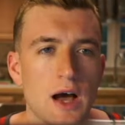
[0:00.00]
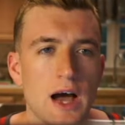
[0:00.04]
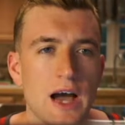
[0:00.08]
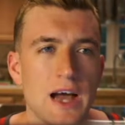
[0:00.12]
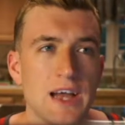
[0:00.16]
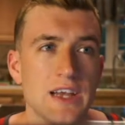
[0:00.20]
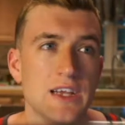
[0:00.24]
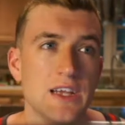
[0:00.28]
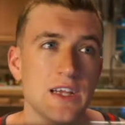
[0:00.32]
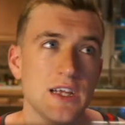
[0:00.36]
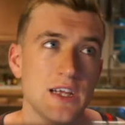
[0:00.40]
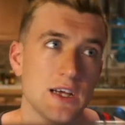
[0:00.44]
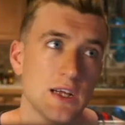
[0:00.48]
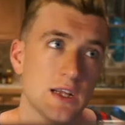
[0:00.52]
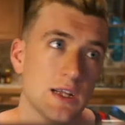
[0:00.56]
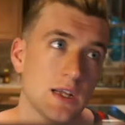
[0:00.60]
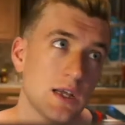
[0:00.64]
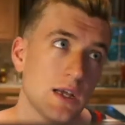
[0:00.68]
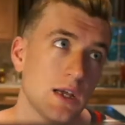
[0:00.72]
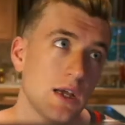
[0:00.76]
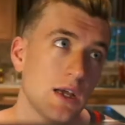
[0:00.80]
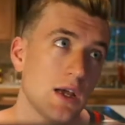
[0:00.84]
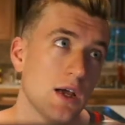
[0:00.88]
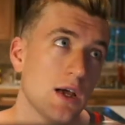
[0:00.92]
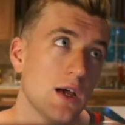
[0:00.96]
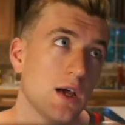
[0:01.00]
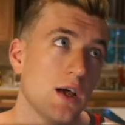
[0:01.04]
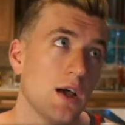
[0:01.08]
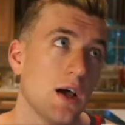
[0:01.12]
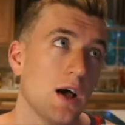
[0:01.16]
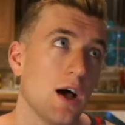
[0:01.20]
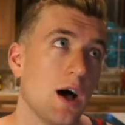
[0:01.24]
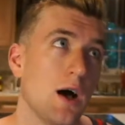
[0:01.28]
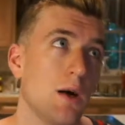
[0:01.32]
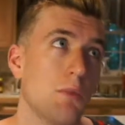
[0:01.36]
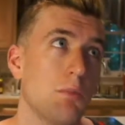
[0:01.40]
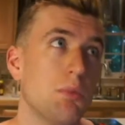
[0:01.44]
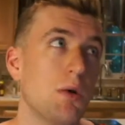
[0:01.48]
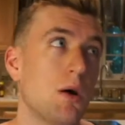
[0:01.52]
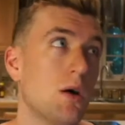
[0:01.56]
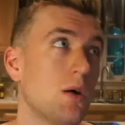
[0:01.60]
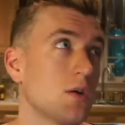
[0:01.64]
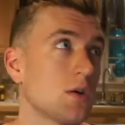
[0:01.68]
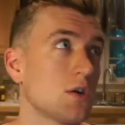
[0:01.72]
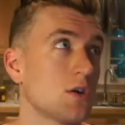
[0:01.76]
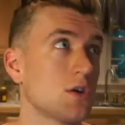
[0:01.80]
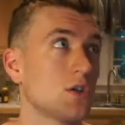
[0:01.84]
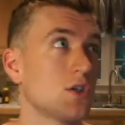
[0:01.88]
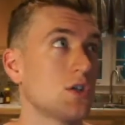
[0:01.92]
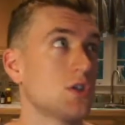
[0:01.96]
ideally, a
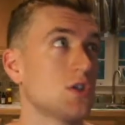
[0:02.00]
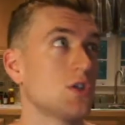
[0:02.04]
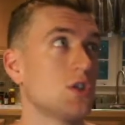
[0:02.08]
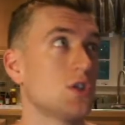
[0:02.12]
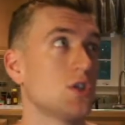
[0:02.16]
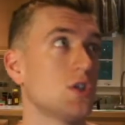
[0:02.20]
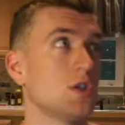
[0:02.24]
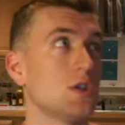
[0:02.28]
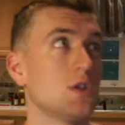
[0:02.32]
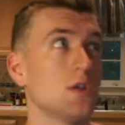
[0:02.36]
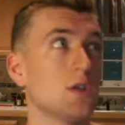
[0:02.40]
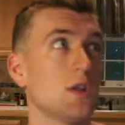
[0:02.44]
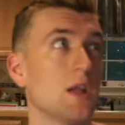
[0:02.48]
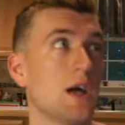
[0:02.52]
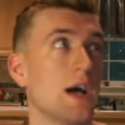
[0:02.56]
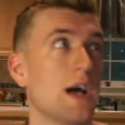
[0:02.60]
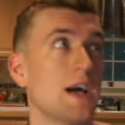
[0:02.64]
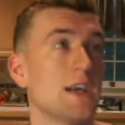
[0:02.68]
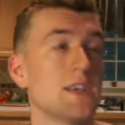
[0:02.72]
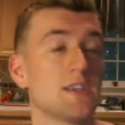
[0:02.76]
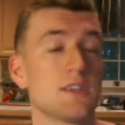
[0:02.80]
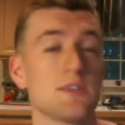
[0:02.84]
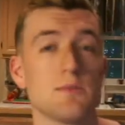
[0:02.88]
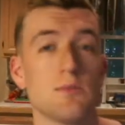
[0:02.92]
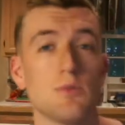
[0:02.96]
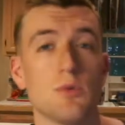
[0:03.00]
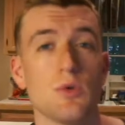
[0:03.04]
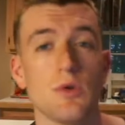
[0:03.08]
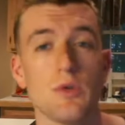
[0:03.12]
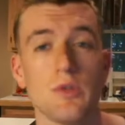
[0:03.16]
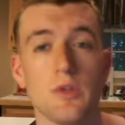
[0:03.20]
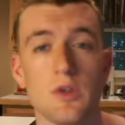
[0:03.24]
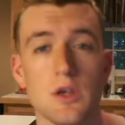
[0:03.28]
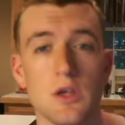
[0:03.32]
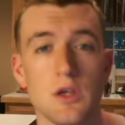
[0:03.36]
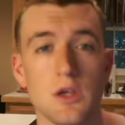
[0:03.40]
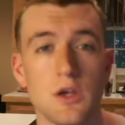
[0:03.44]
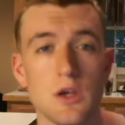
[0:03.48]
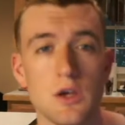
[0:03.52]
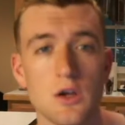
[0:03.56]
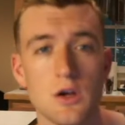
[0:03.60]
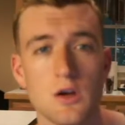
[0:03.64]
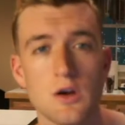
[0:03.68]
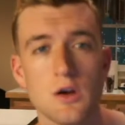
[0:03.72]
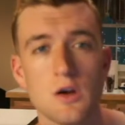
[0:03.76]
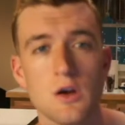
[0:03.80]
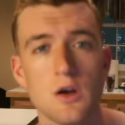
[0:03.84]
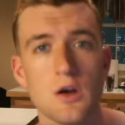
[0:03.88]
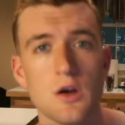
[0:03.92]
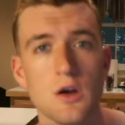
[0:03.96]
bulk shouldn't last more than a
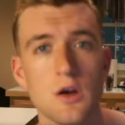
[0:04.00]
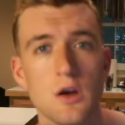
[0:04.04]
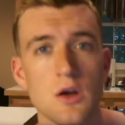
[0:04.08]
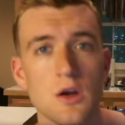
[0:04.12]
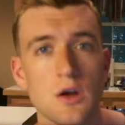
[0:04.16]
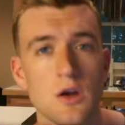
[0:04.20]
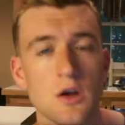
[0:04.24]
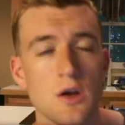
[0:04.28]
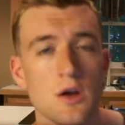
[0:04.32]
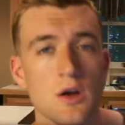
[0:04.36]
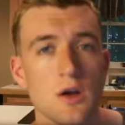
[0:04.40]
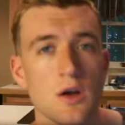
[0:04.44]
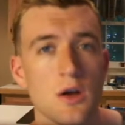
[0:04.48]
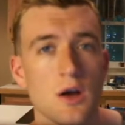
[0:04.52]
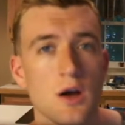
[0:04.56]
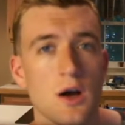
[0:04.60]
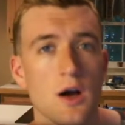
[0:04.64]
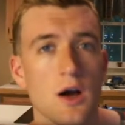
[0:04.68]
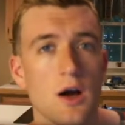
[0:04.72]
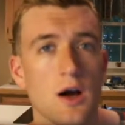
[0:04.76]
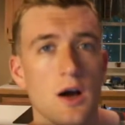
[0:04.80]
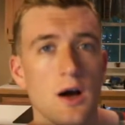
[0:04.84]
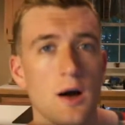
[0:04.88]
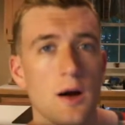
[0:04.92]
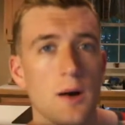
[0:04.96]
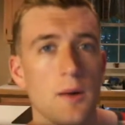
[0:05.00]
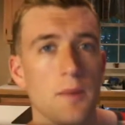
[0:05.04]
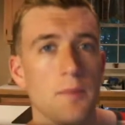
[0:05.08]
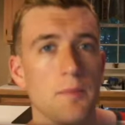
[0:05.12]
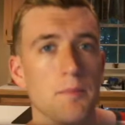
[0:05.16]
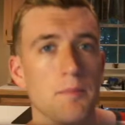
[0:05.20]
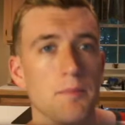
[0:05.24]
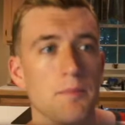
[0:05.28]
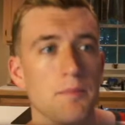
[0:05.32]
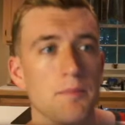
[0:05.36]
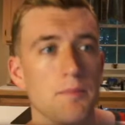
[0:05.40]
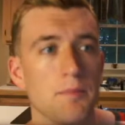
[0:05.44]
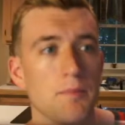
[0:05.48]
year. Now,